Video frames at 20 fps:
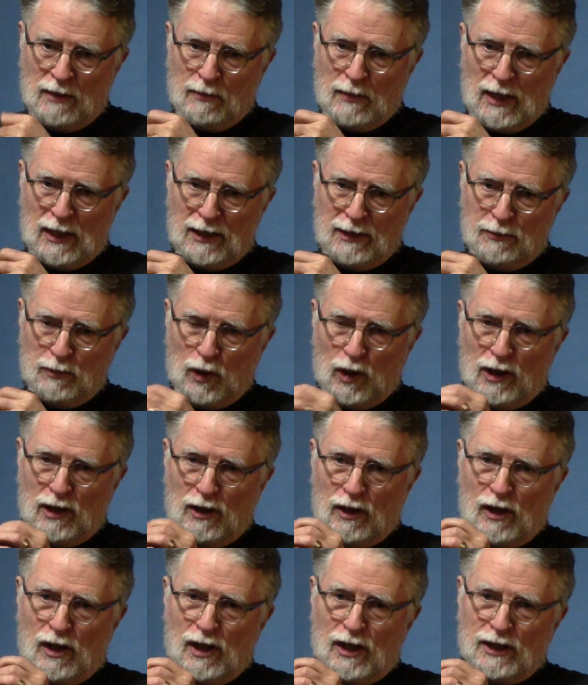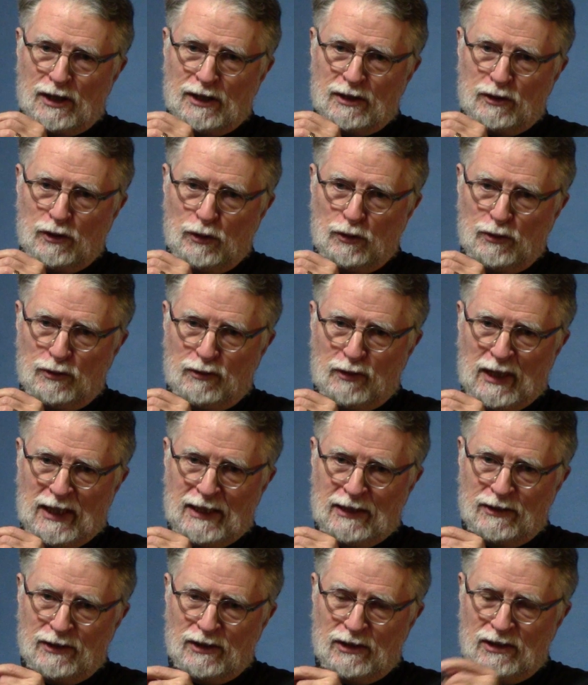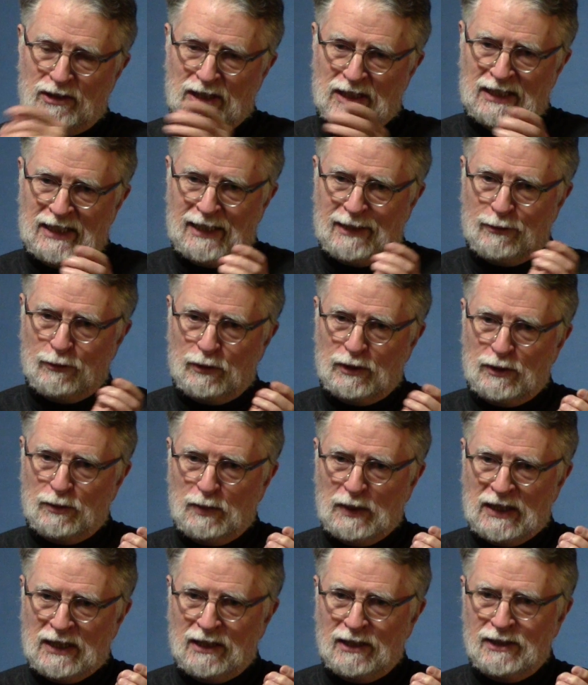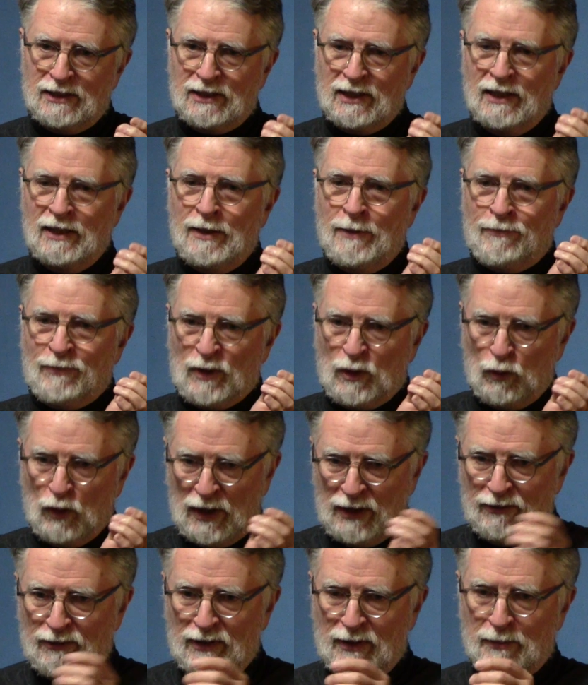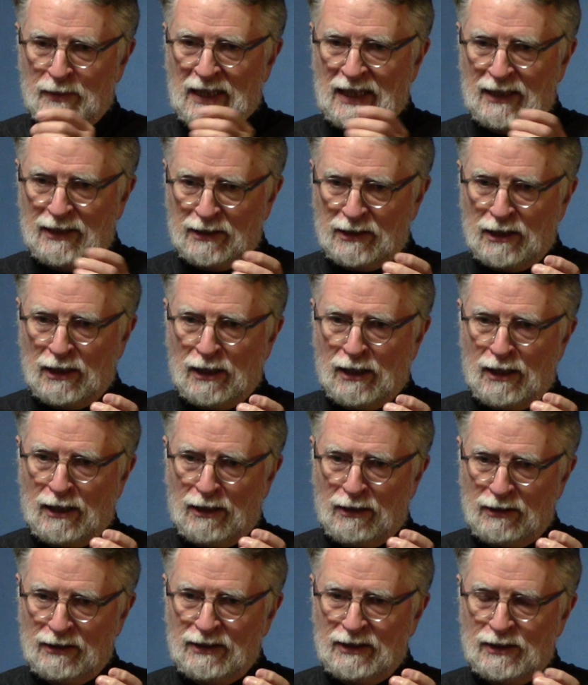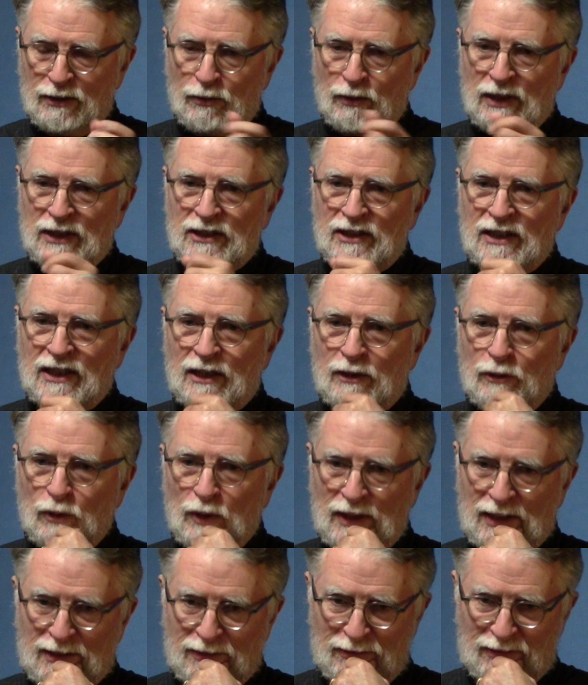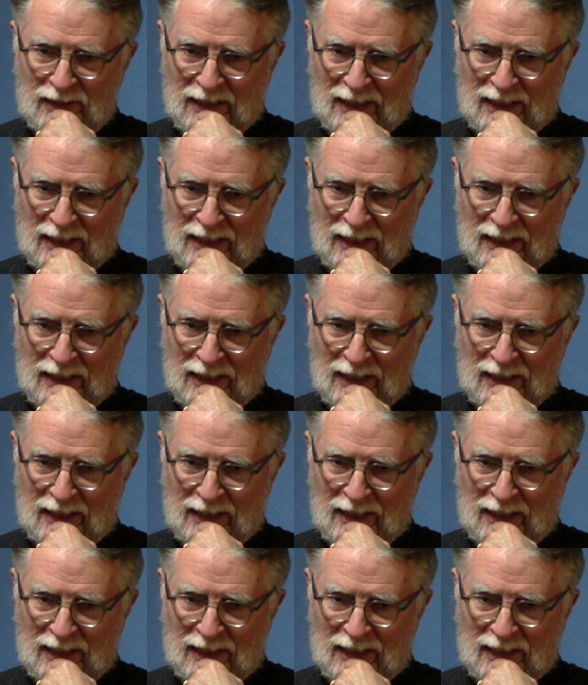Molly brought along 2 friends. She said it was because one of them had a car, and this way she had a way of